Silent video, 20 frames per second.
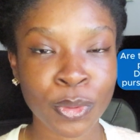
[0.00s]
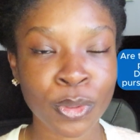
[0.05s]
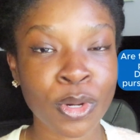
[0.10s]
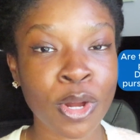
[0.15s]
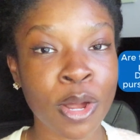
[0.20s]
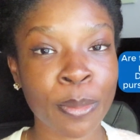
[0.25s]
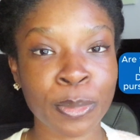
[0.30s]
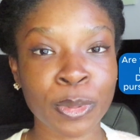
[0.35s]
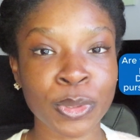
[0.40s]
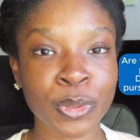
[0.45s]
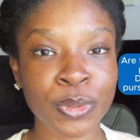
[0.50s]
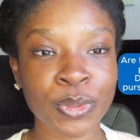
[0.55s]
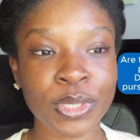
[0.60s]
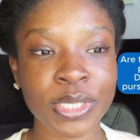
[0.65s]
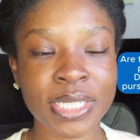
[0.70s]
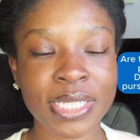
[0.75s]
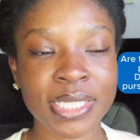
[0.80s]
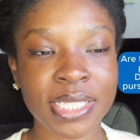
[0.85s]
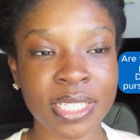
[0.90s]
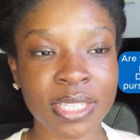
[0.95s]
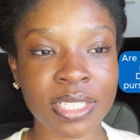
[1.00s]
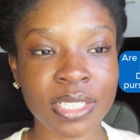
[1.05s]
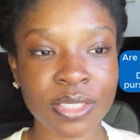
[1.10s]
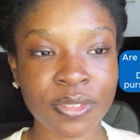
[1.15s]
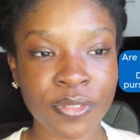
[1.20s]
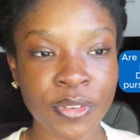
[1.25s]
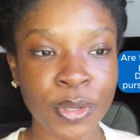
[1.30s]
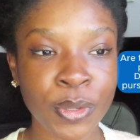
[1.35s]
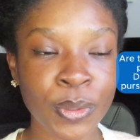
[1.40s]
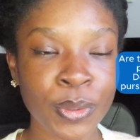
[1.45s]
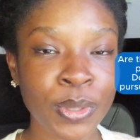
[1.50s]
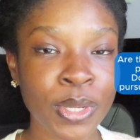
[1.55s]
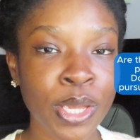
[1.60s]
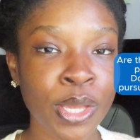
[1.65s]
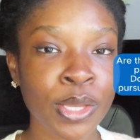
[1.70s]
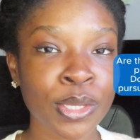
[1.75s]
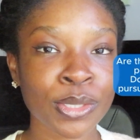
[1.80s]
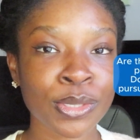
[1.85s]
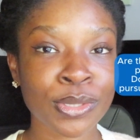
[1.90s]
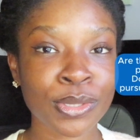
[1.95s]
or opportunities in this field.
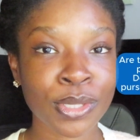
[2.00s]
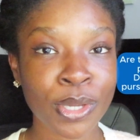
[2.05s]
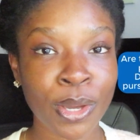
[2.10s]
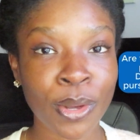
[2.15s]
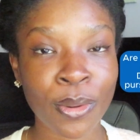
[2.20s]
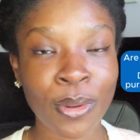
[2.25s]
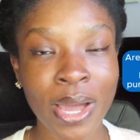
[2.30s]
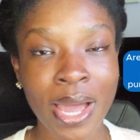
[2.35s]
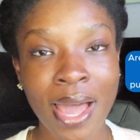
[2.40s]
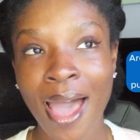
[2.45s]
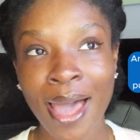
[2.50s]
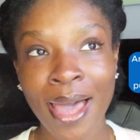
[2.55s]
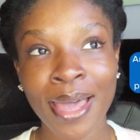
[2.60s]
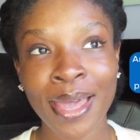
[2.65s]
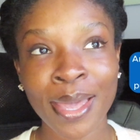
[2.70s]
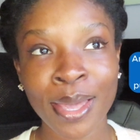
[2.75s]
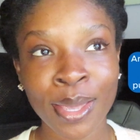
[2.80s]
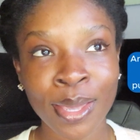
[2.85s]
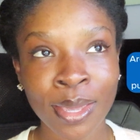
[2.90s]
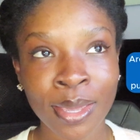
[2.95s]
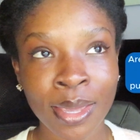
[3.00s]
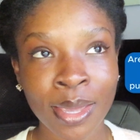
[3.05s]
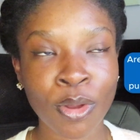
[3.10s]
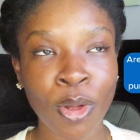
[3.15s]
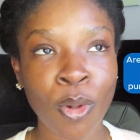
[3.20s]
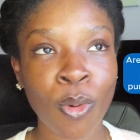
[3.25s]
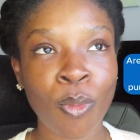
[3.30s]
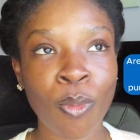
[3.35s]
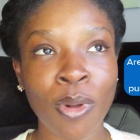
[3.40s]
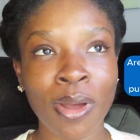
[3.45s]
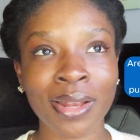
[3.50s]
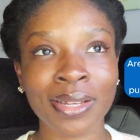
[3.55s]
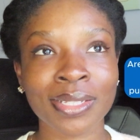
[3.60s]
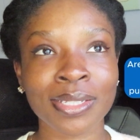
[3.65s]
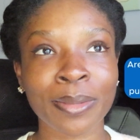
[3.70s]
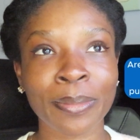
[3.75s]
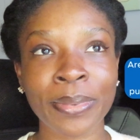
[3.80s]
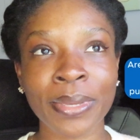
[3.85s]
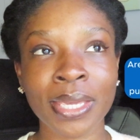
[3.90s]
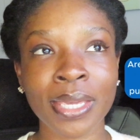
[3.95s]
So I don't want
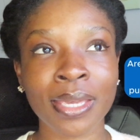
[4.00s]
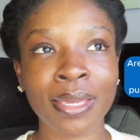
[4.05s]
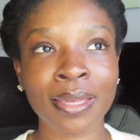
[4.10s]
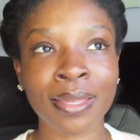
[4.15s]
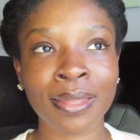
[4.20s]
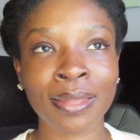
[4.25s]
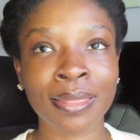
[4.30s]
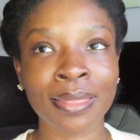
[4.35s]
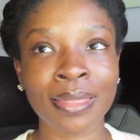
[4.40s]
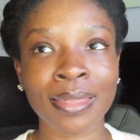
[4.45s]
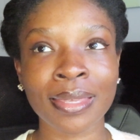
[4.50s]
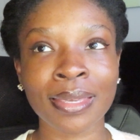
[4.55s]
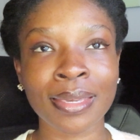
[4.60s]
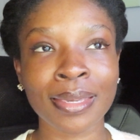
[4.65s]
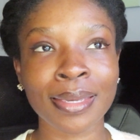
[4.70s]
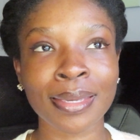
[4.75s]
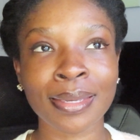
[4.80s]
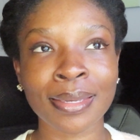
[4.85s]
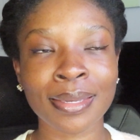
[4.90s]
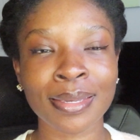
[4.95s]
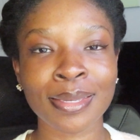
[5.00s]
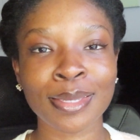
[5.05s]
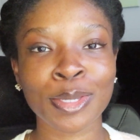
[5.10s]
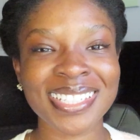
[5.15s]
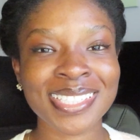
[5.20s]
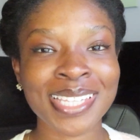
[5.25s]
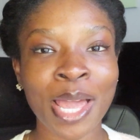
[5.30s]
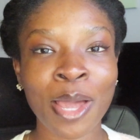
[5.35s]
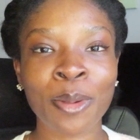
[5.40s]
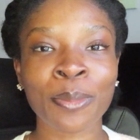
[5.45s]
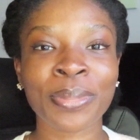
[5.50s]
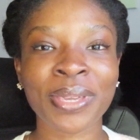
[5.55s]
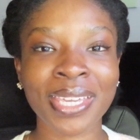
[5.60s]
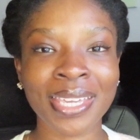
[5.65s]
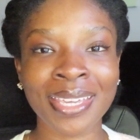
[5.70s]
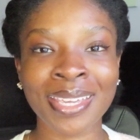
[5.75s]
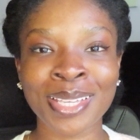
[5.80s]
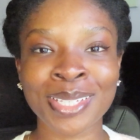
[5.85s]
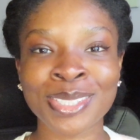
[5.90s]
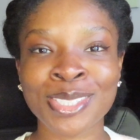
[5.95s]
to be the sound
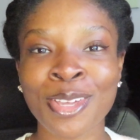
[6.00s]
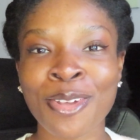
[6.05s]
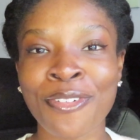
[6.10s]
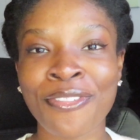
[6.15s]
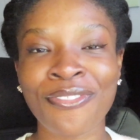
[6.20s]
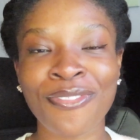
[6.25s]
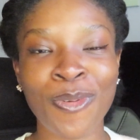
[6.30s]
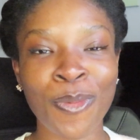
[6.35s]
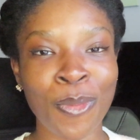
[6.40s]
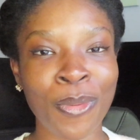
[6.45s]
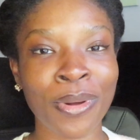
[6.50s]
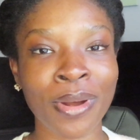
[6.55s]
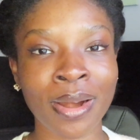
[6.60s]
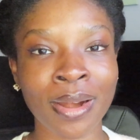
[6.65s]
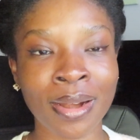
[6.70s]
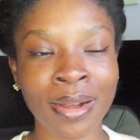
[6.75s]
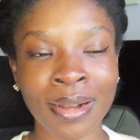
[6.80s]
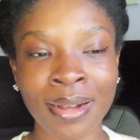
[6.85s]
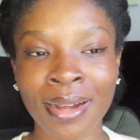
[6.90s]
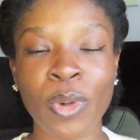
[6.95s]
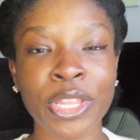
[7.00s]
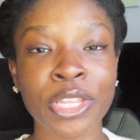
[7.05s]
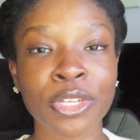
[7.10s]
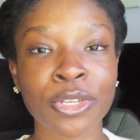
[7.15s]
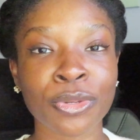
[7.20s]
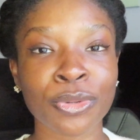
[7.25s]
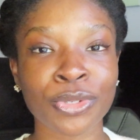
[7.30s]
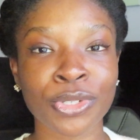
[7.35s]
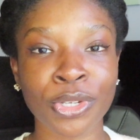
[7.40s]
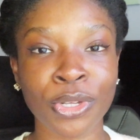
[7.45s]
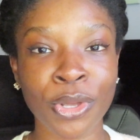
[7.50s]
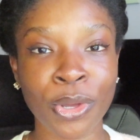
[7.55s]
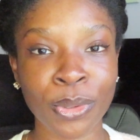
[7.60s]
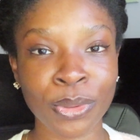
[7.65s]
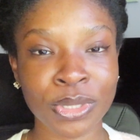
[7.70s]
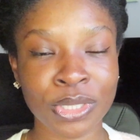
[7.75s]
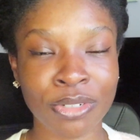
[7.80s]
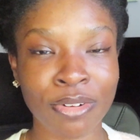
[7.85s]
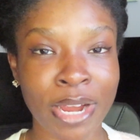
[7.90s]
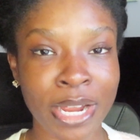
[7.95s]
piece for whether you should go
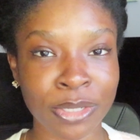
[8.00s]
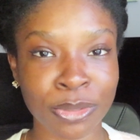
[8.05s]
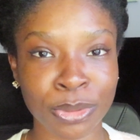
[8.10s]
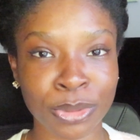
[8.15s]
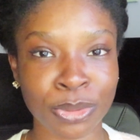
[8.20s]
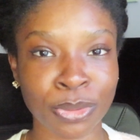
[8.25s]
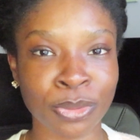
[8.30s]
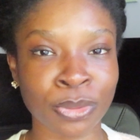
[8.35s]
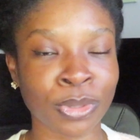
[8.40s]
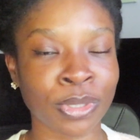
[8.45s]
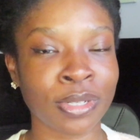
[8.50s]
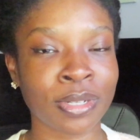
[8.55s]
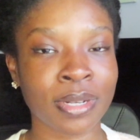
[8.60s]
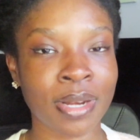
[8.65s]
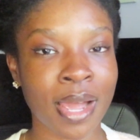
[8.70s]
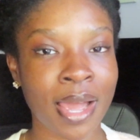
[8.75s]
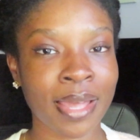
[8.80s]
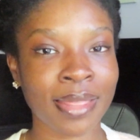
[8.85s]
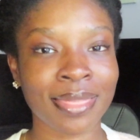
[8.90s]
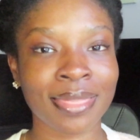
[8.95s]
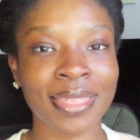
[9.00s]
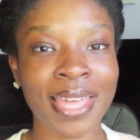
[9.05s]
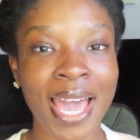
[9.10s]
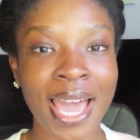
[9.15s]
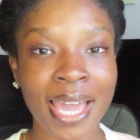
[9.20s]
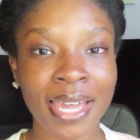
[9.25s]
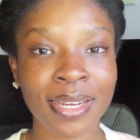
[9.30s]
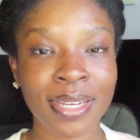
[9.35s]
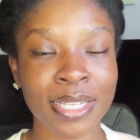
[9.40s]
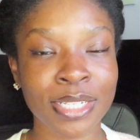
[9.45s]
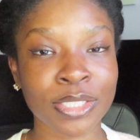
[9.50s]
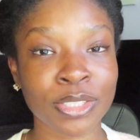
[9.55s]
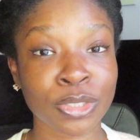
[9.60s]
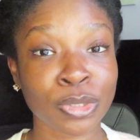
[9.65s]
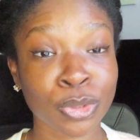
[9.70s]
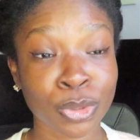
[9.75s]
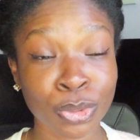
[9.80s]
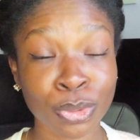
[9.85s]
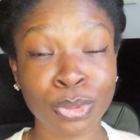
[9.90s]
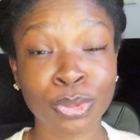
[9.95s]
to graduate school or not. That is
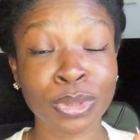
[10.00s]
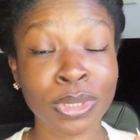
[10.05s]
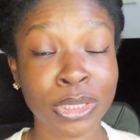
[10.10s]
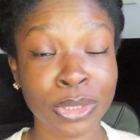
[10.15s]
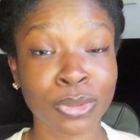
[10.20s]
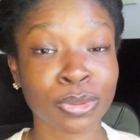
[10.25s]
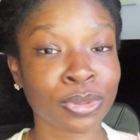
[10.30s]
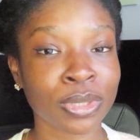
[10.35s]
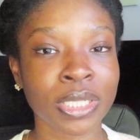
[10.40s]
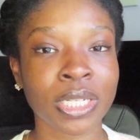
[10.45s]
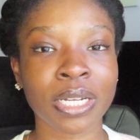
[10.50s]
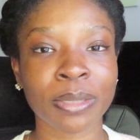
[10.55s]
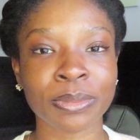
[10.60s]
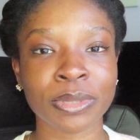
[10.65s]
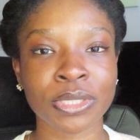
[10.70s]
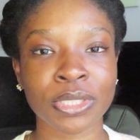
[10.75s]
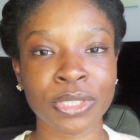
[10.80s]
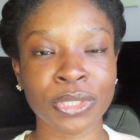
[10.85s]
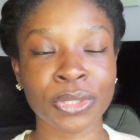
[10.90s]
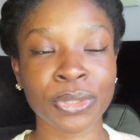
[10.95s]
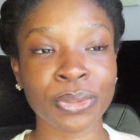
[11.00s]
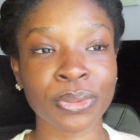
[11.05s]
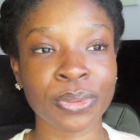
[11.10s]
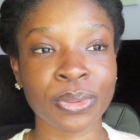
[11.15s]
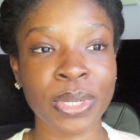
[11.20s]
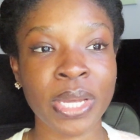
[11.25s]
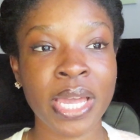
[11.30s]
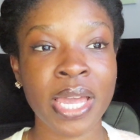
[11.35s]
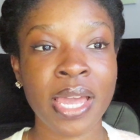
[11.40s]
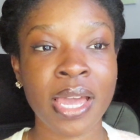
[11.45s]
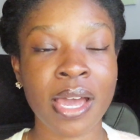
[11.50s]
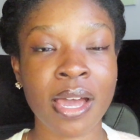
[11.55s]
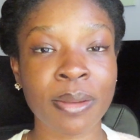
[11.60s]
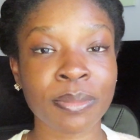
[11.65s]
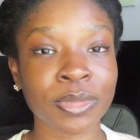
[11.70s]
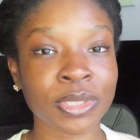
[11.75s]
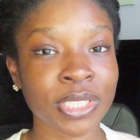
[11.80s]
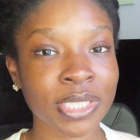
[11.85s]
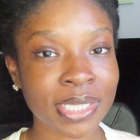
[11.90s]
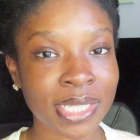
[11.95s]
truly up to you.
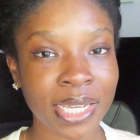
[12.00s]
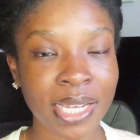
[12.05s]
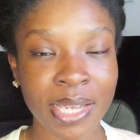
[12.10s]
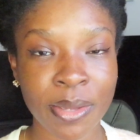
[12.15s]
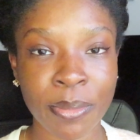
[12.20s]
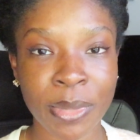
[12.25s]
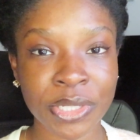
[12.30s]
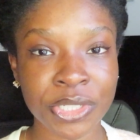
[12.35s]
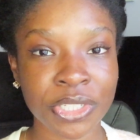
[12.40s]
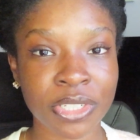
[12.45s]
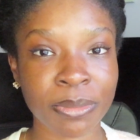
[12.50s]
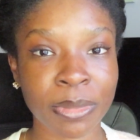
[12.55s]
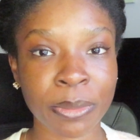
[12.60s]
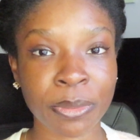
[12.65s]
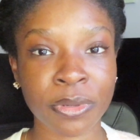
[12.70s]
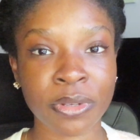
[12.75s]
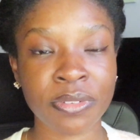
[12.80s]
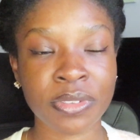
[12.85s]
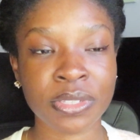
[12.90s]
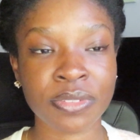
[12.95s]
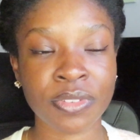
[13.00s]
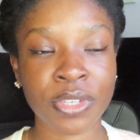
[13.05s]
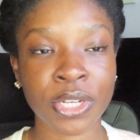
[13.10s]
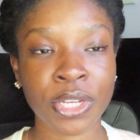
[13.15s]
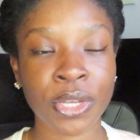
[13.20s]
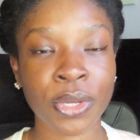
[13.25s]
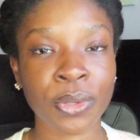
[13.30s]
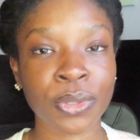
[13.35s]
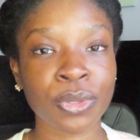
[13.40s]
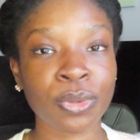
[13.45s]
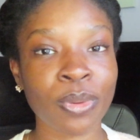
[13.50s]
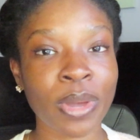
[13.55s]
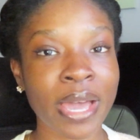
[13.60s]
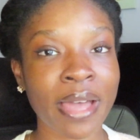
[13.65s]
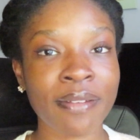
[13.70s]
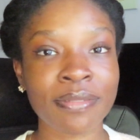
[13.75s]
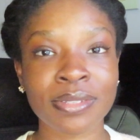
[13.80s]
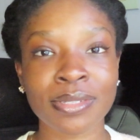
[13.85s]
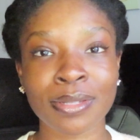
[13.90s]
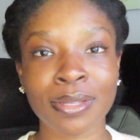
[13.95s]
Just like I mentioned in my previous video, you
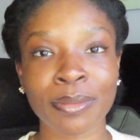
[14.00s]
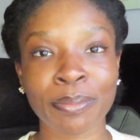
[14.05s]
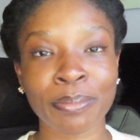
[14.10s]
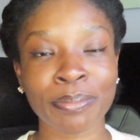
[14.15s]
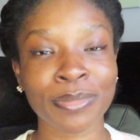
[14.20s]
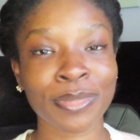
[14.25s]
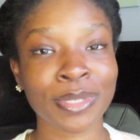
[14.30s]
have to